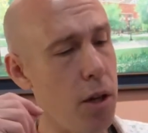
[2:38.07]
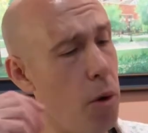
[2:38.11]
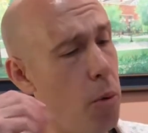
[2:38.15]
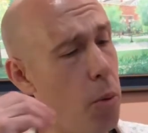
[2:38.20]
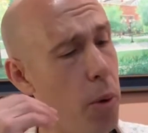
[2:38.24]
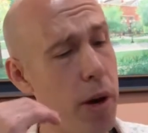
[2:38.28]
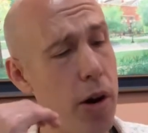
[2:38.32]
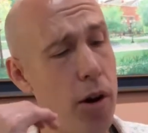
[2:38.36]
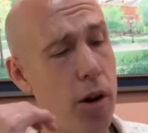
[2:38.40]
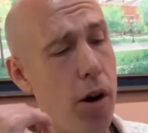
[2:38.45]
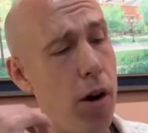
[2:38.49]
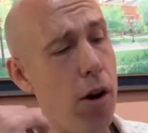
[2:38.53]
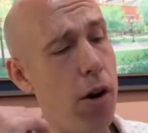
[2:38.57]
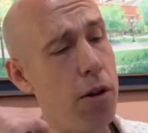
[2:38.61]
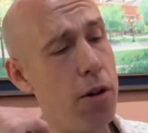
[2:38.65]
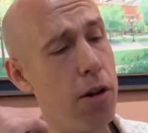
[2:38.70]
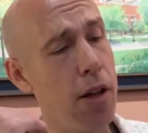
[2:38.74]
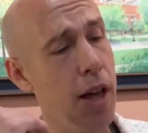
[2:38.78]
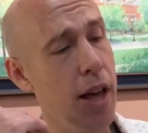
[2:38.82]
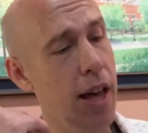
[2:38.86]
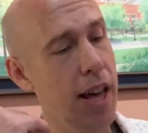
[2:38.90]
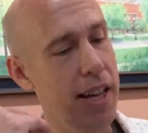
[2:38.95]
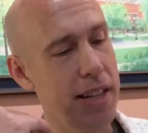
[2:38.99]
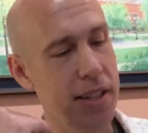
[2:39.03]
We are
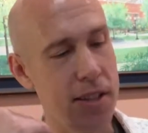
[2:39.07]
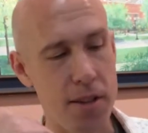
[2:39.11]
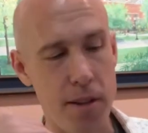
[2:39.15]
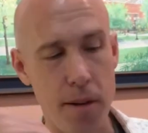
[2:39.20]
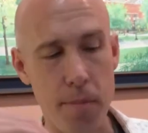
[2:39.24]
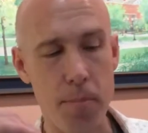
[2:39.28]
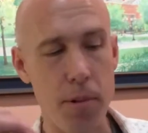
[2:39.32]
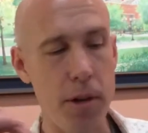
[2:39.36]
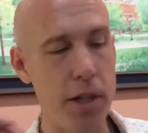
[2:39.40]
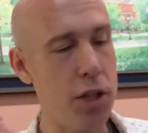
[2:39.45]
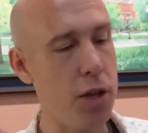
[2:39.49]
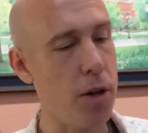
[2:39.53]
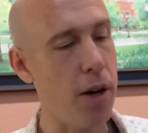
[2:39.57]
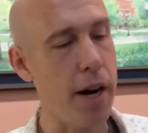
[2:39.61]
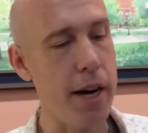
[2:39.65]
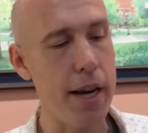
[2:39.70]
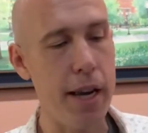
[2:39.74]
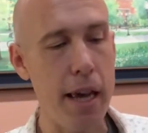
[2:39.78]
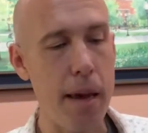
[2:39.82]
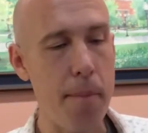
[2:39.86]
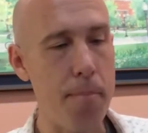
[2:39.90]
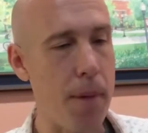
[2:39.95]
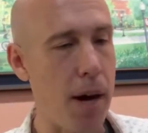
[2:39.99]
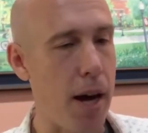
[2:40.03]
all simply trying to
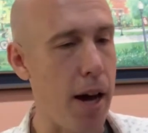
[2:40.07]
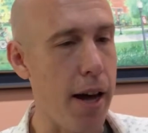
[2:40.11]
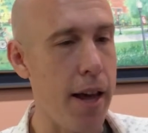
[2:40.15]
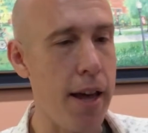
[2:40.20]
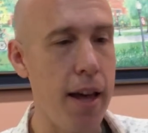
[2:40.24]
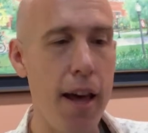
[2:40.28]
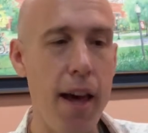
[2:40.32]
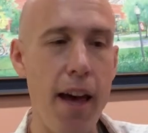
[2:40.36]
get by